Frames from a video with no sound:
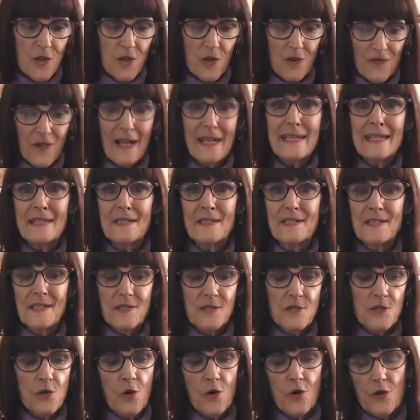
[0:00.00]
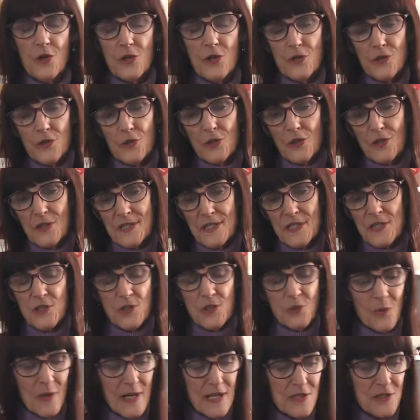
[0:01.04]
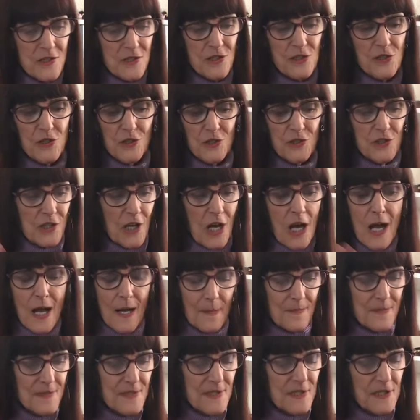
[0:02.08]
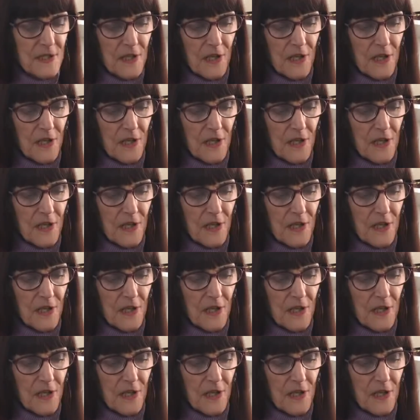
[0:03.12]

finances, your situation, your jobs,